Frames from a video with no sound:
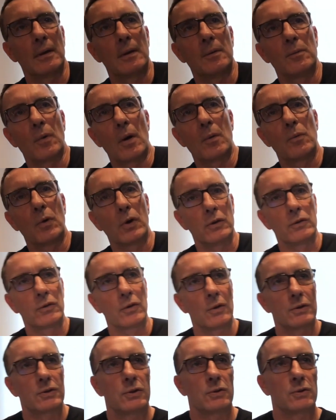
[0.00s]
And, and what you
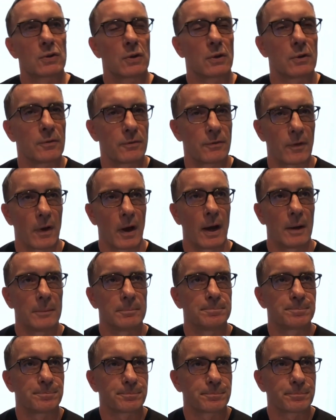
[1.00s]
do is you sort of
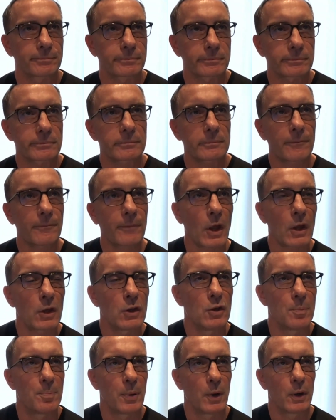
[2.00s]
um,
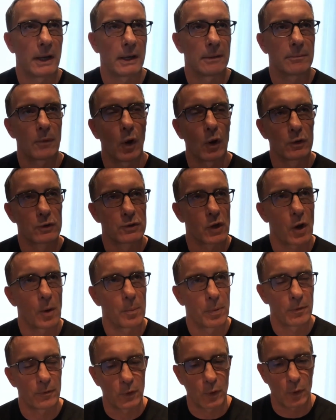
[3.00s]
you put it on
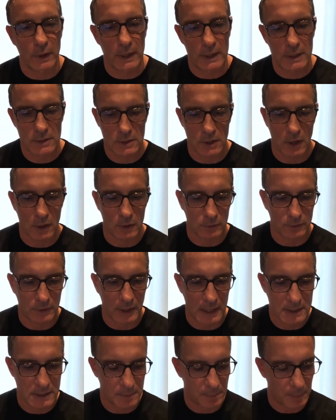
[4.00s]
top of your internal
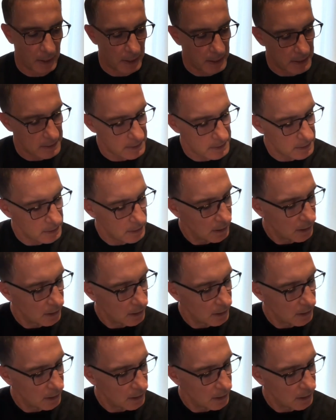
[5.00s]
database,